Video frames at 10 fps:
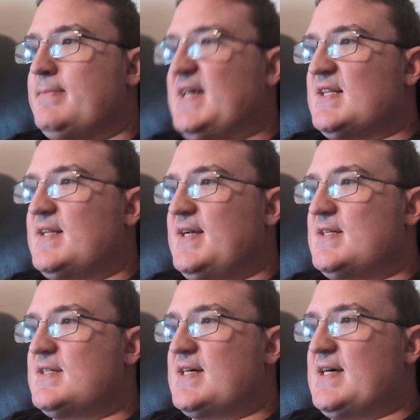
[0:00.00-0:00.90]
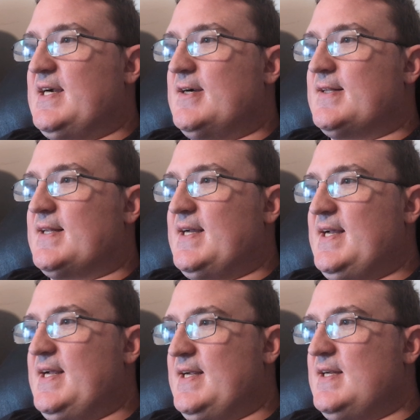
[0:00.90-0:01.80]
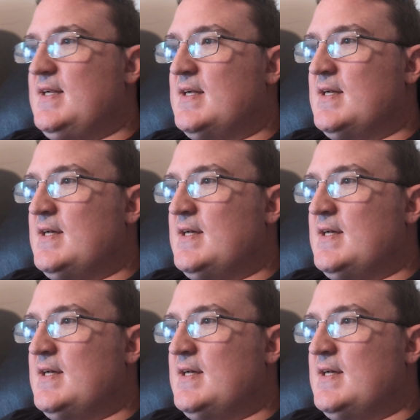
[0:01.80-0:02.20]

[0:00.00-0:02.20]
about the entire thing